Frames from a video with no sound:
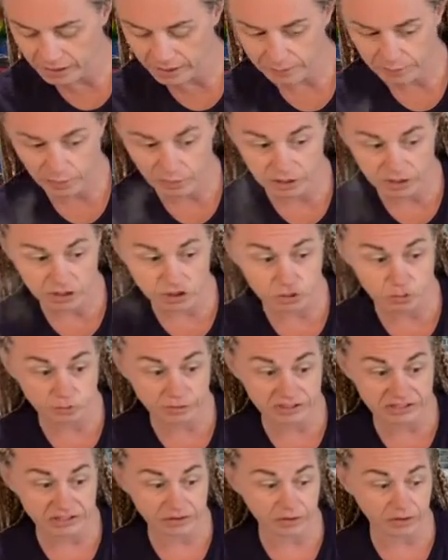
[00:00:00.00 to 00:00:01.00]
put a
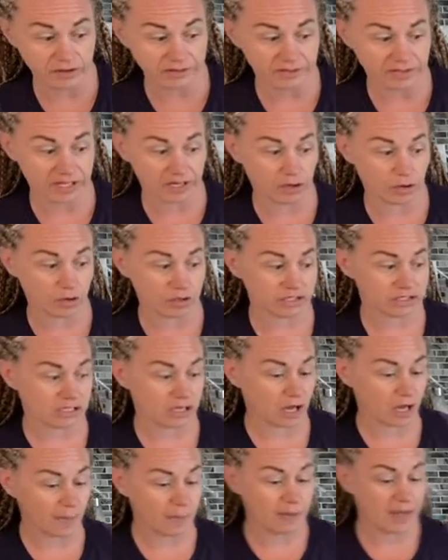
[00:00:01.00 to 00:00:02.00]
drizzle of it on
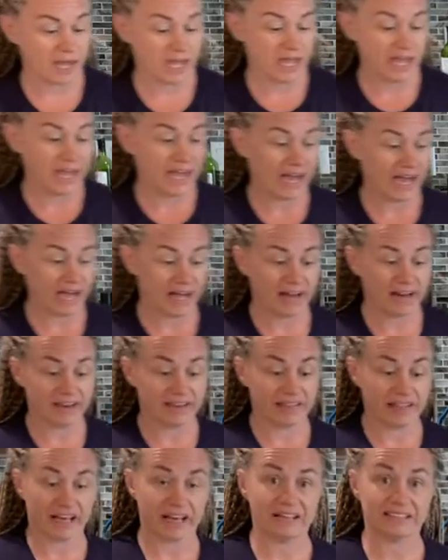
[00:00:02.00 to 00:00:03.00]
top, and
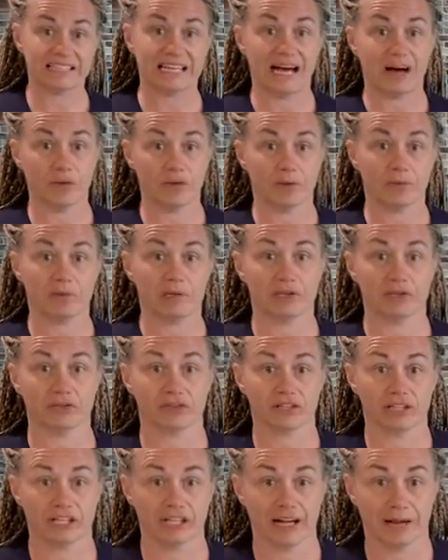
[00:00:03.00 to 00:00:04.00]
that is how the meal is
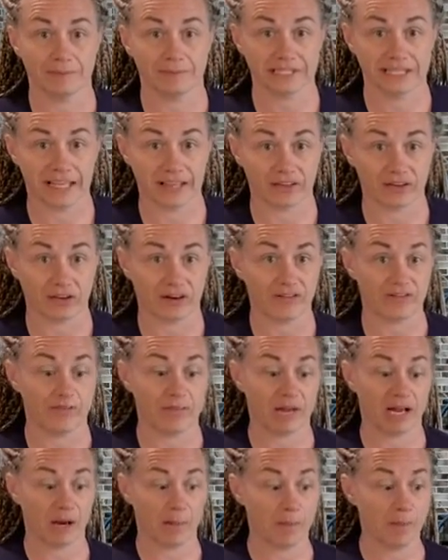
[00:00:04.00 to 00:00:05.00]
going to come together. I've
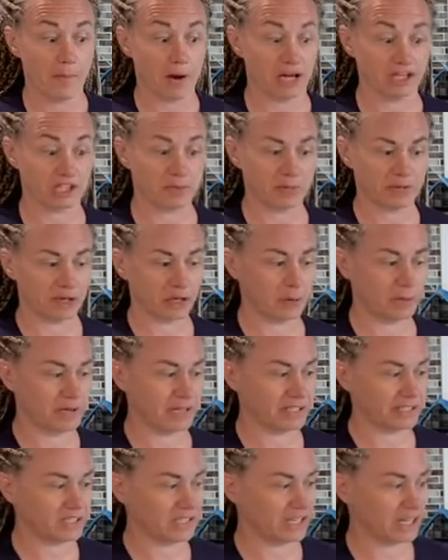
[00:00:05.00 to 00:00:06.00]
made a much bigger
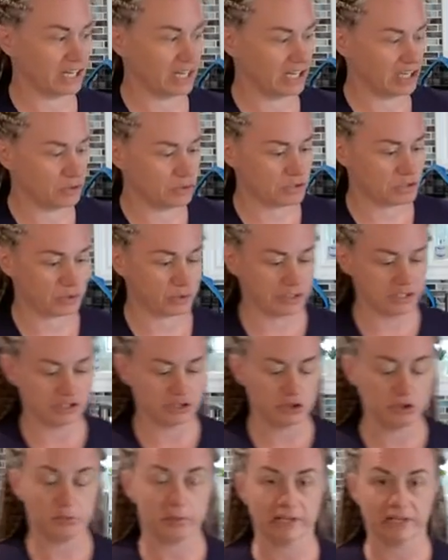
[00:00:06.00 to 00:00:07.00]
mess than I usually
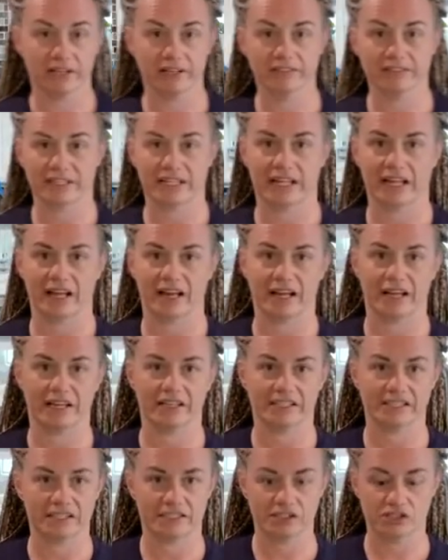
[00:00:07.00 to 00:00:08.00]
do because, again, I
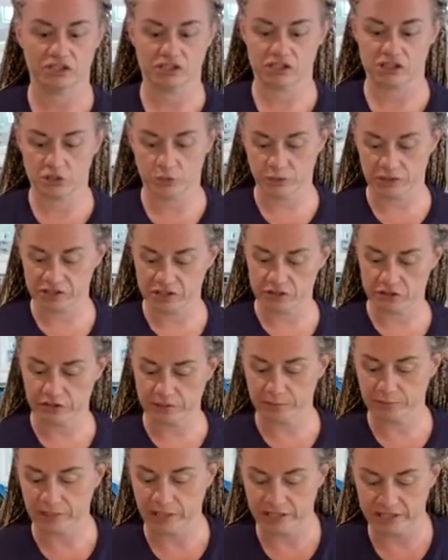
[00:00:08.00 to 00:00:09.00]
didn't do a
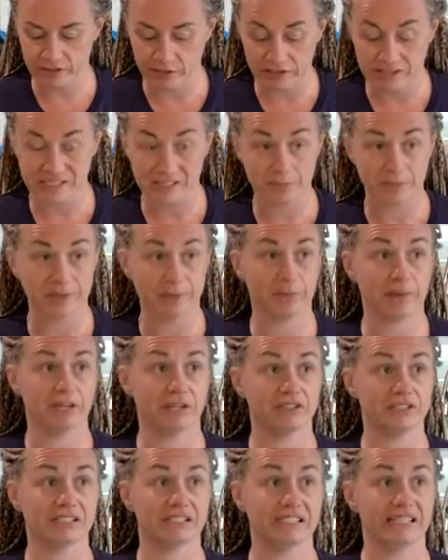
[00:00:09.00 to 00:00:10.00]
streamlined recipe, but
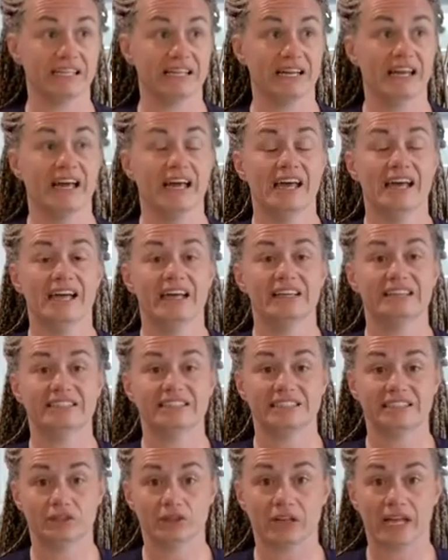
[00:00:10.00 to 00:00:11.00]
you see it
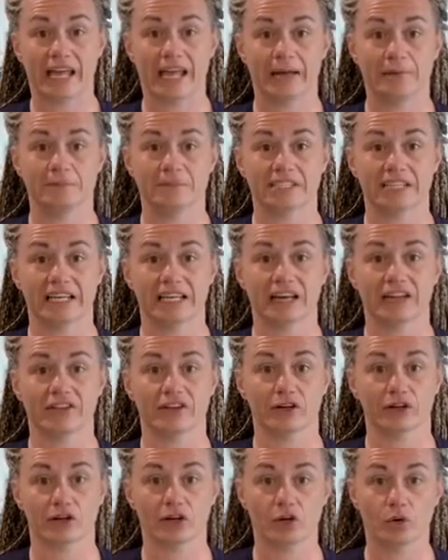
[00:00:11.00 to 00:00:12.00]
still came
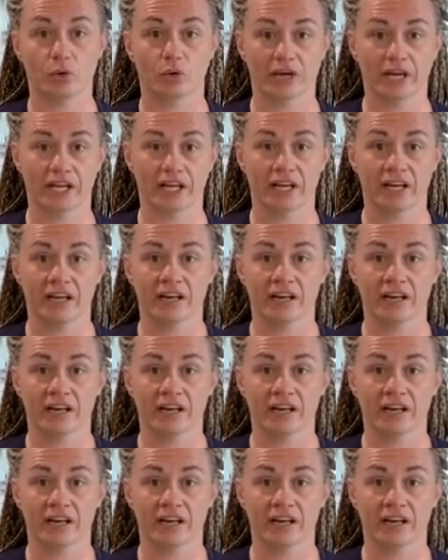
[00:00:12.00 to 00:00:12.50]
together quick,